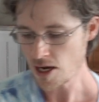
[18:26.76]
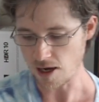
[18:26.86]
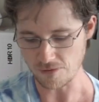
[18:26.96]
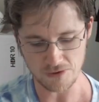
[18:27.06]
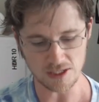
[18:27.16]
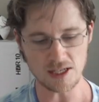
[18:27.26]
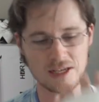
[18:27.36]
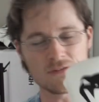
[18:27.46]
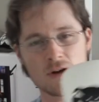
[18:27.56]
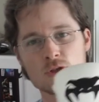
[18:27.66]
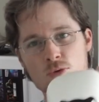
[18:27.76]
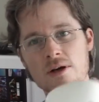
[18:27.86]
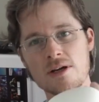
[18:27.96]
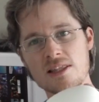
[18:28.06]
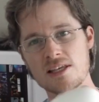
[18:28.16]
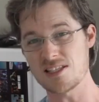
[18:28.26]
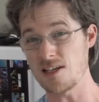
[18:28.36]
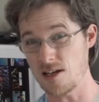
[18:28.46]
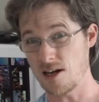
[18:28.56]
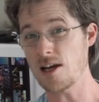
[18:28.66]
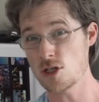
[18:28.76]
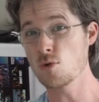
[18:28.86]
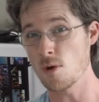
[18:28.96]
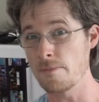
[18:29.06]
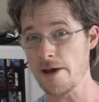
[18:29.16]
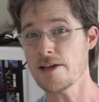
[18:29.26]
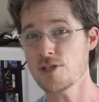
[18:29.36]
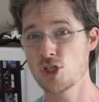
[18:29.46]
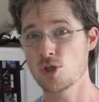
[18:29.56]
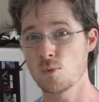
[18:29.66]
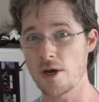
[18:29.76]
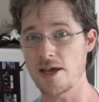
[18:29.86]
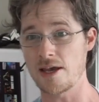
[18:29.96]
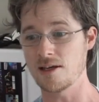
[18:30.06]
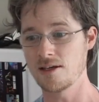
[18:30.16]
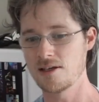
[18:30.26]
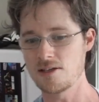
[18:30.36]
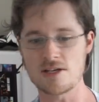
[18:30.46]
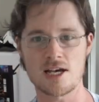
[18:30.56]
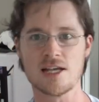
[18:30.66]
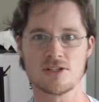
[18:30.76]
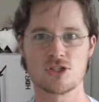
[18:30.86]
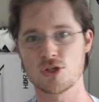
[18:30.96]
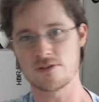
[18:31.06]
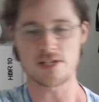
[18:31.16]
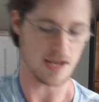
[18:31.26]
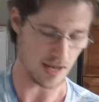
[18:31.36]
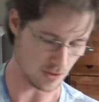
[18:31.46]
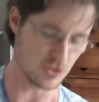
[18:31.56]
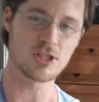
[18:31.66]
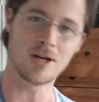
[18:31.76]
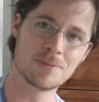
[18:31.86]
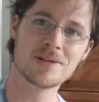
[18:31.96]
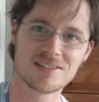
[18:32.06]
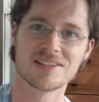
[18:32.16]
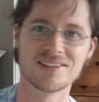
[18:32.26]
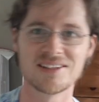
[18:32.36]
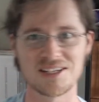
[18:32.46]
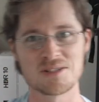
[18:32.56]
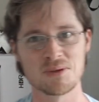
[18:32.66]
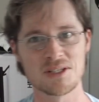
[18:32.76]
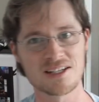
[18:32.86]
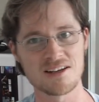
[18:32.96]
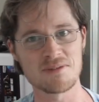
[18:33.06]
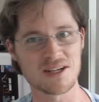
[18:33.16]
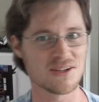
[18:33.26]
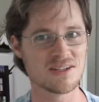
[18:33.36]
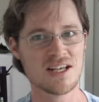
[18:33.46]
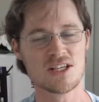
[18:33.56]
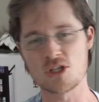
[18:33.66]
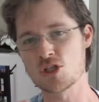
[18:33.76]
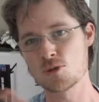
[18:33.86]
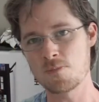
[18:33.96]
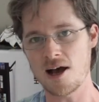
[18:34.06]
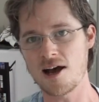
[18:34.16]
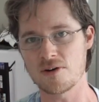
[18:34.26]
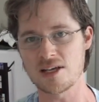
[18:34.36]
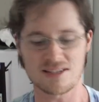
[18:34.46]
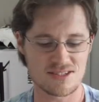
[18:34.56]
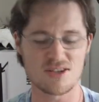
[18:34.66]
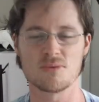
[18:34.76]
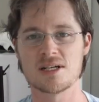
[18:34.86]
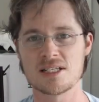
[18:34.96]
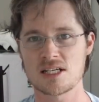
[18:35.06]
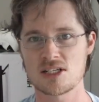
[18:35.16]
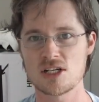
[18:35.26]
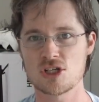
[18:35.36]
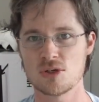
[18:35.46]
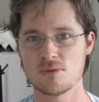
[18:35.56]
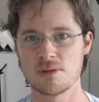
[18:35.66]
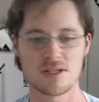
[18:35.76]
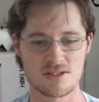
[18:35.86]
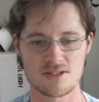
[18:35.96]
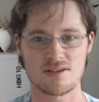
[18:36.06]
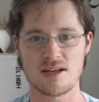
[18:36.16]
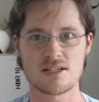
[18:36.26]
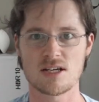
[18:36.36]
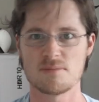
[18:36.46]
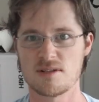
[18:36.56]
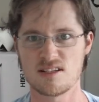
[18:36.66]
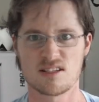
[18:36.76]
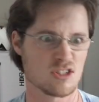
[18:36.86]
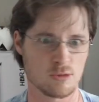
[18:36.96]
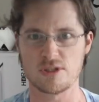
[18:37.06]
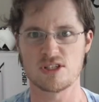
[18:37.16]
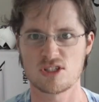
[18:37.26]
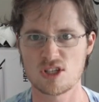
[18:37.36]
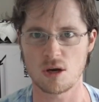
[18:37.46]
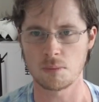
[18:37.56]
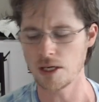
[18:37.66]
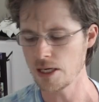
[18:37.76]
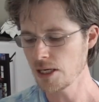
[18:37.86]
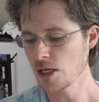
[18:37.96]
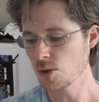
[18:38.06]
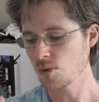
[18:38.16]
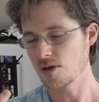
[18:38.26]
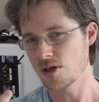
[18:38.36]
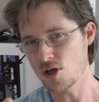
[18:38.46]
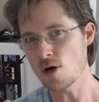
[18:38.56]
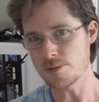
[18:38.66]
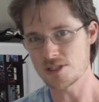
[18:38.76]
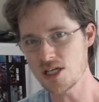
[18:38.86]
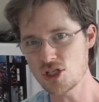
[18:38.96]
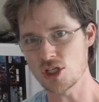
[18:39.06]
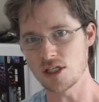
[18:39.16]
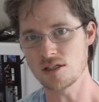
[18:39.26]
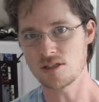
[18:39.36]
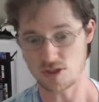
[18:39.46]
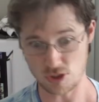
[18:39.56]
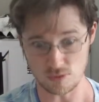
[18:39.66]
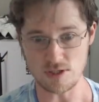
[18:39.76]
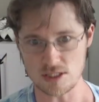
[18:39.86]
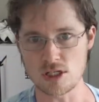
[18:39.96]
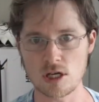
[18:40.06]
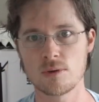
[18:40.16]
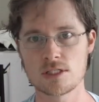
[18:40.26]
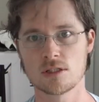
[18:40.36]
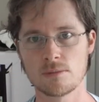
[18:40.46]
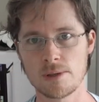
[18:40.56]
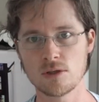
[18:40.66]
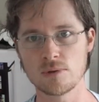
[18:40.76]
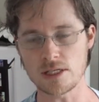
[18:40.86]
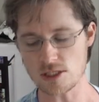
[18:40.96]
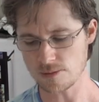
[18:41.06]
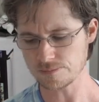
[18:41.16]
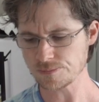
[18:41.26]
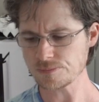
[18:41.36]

I feel like if I was wearing this in an actual match where you can't just sort of say, hang on, stop, to put your glove back on. So sparring, it's not really such an issue because anytime you need to stop, you just stop. Competition, you need to go until the bell rings.